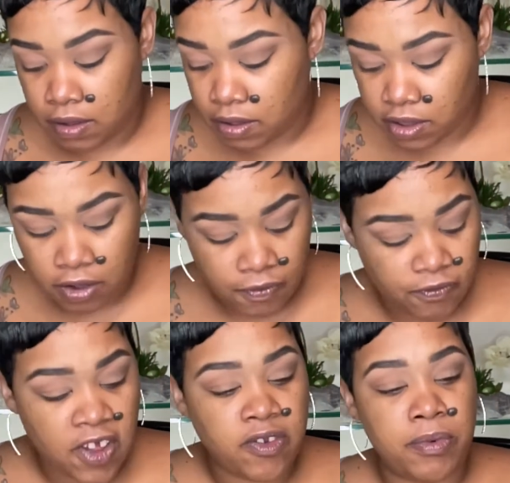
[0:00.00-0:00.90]
Still
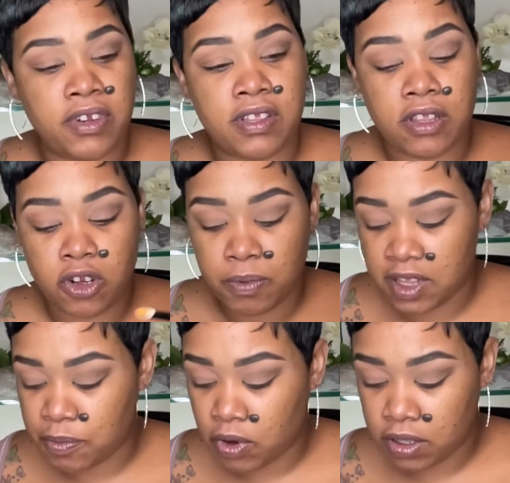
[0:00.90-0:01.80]
fluffy, but just a little bit
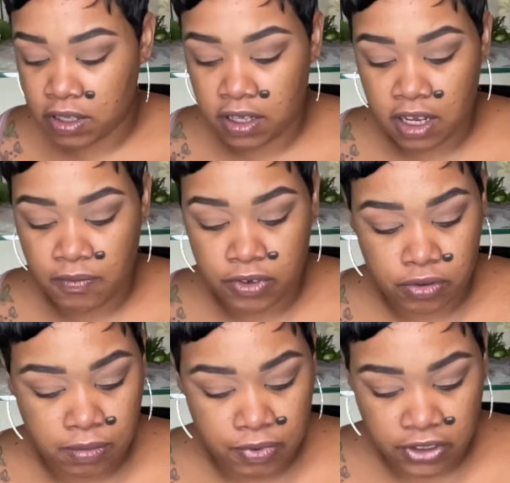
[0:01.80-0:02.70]
smaller than the
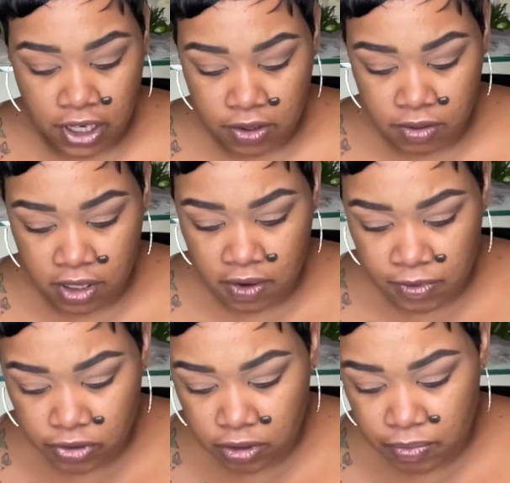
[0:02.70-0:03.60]
original brush I used. The
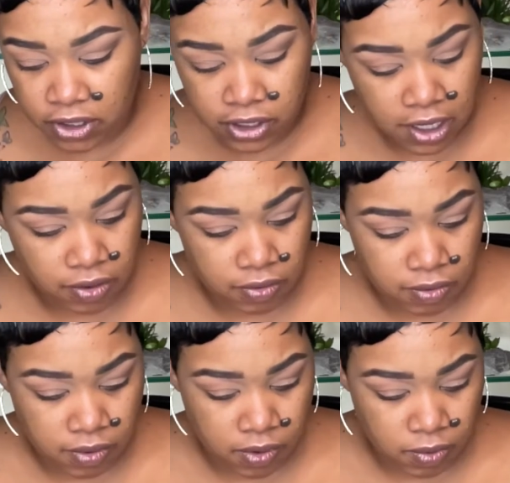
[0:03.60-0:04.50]
original brush I
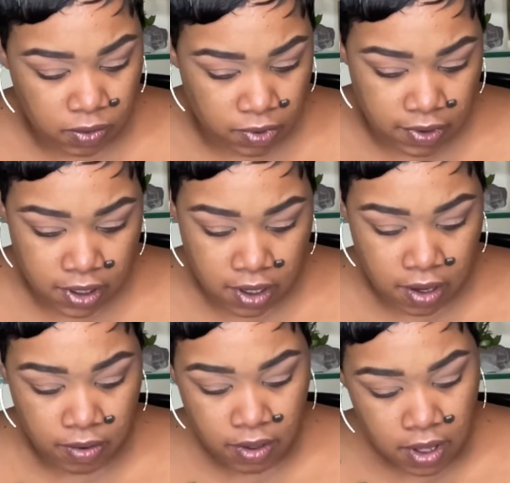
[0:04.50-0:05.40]
used, where did it
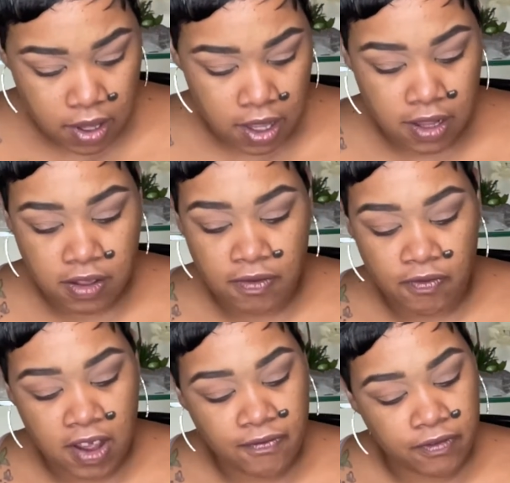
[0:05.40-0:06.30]
go? Is the
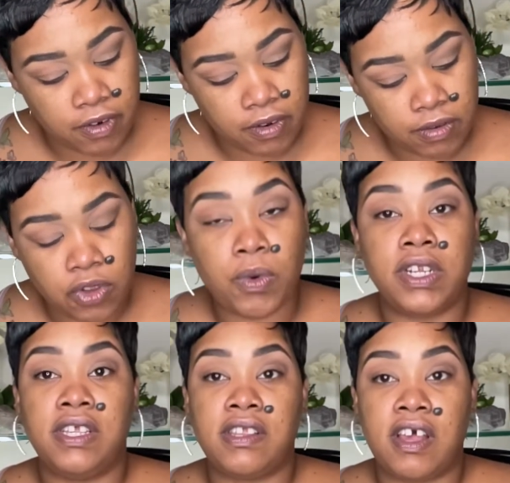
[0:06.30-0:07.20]
Rephr
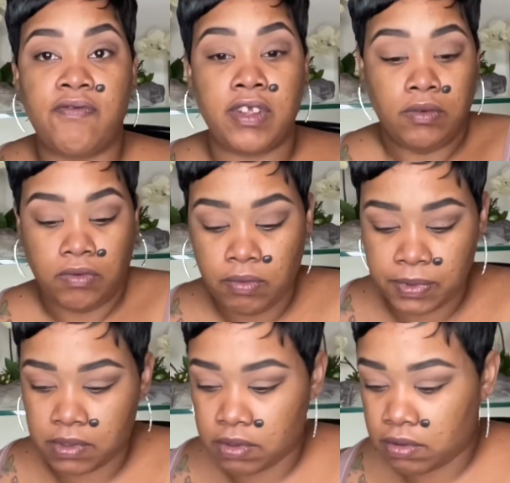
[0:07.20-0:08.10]
27.
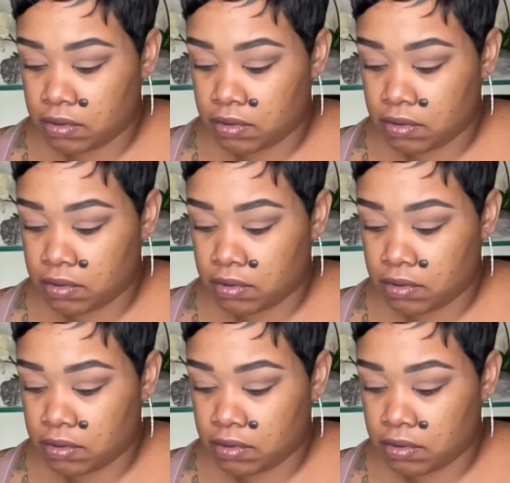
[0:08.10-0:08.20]
Oops.